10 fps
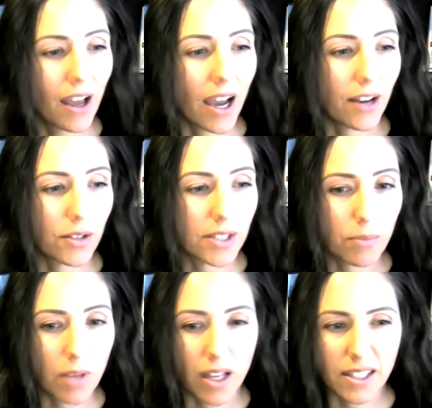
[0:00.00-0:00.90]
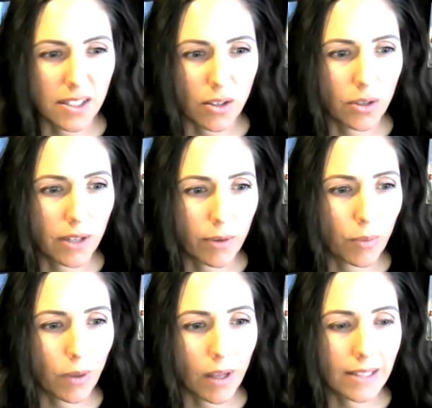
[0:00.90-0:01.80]
I know some clients don't even
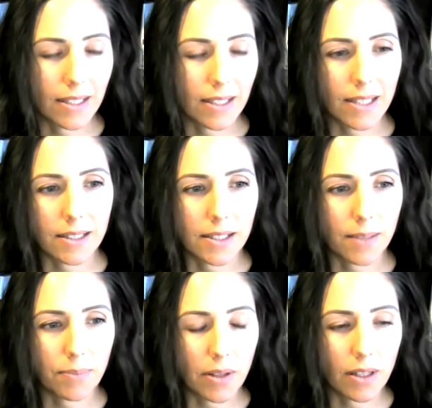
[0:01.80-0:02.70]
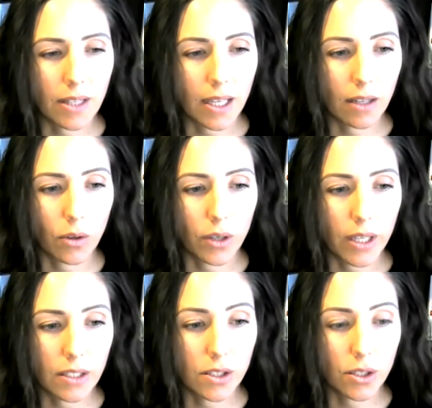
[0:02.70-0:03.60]
realize that that's something that they can look
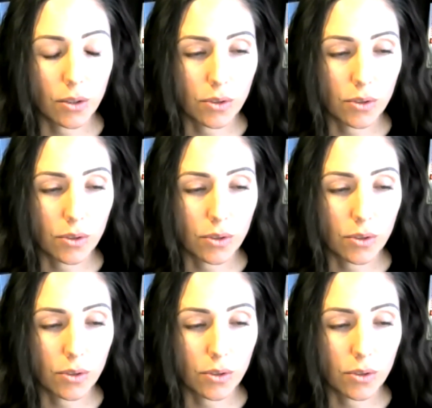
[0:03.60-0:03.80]
into.